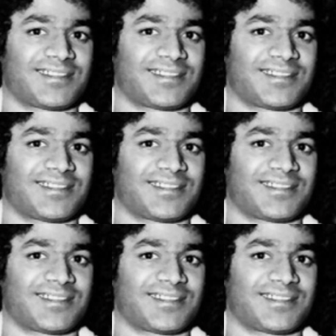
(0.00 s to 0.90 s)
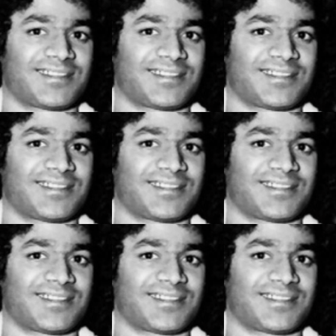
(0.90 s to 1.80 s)

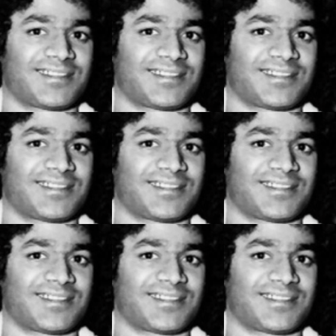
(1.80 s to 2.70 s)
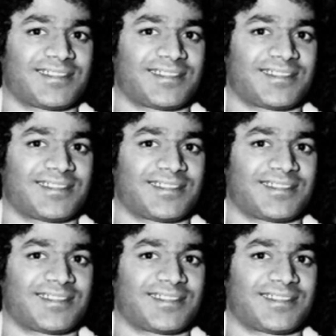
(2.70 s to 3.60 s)

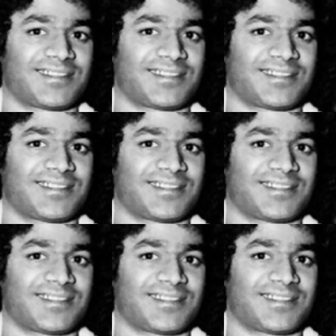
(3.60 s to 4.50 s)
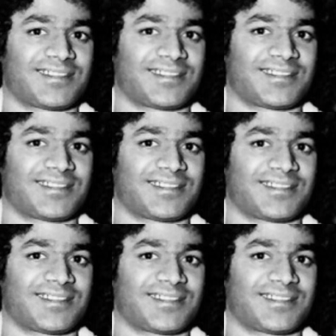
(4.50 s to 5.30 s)
The face doesn't move, so there is nothing to read.